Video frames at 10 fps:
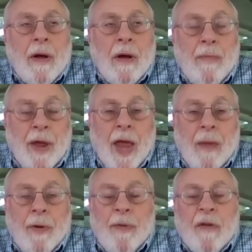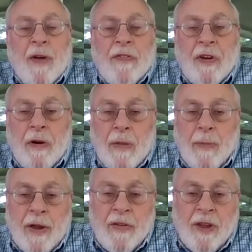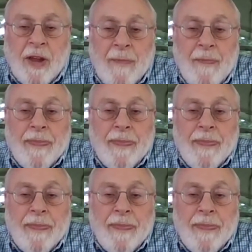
became a professor at MIT.